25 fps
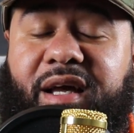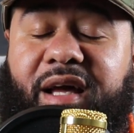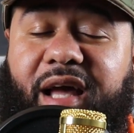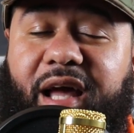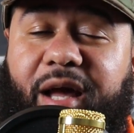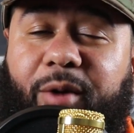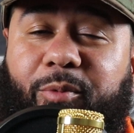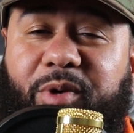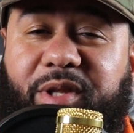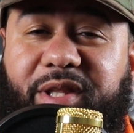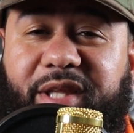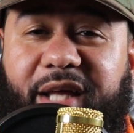
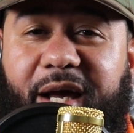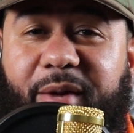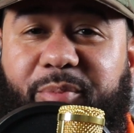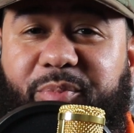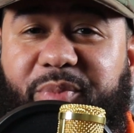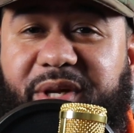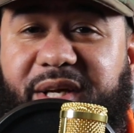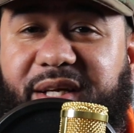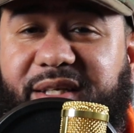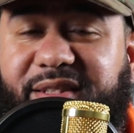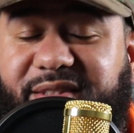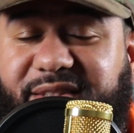And with that
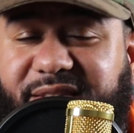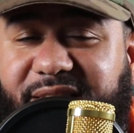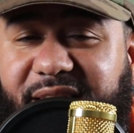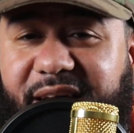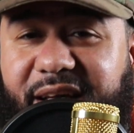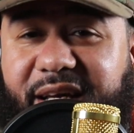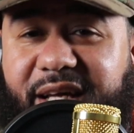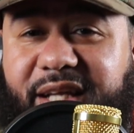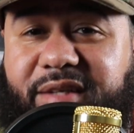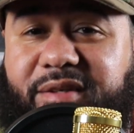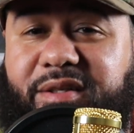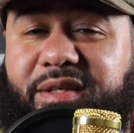being
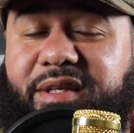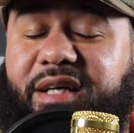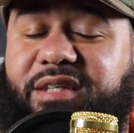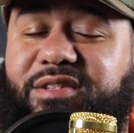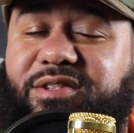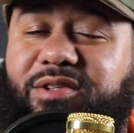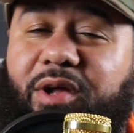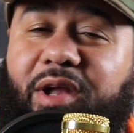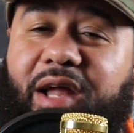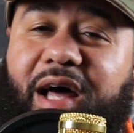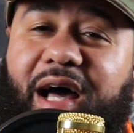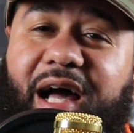said,
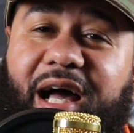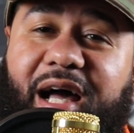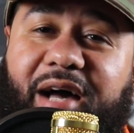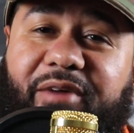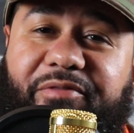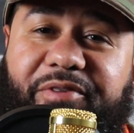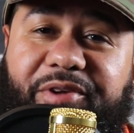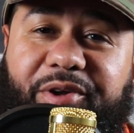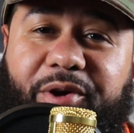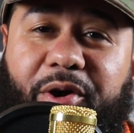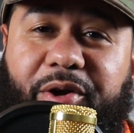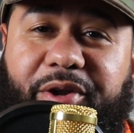that's all I have
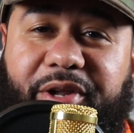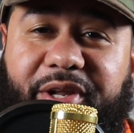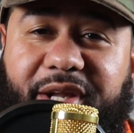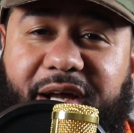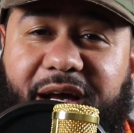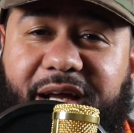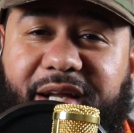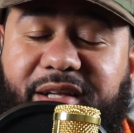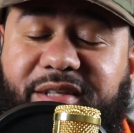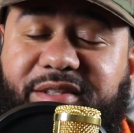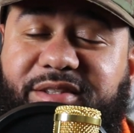for y'all tonight.